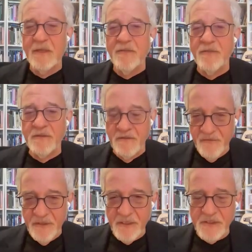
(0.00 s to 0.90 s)
the
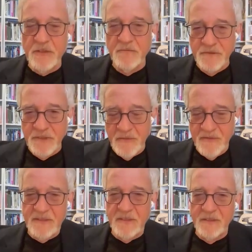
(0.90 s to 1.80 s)
definition of
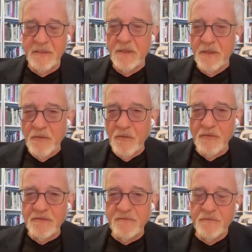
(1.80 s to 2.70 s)
genocide,
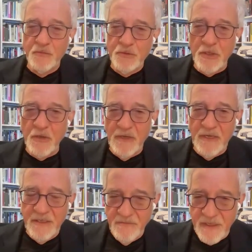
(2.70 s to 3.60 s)
calls to show an
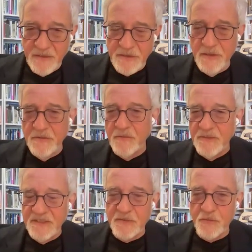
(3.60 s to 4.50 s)
intention to
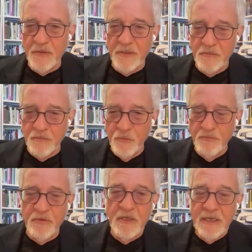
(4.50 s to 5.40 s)
destroy a
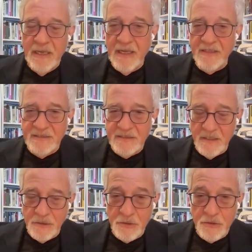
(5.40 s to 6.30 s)
group as
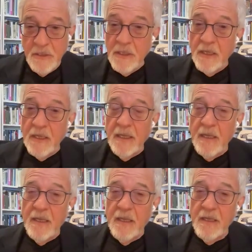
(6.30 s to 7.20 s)
such.
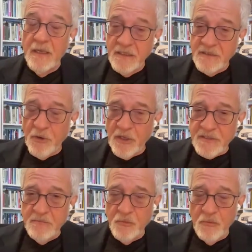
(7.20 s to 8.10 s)
It is
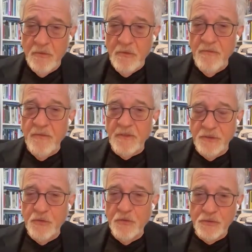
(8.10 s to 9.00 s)
possible that
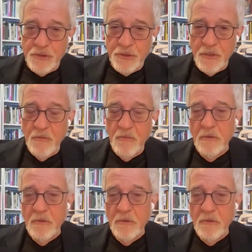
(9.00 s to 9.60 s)
you could show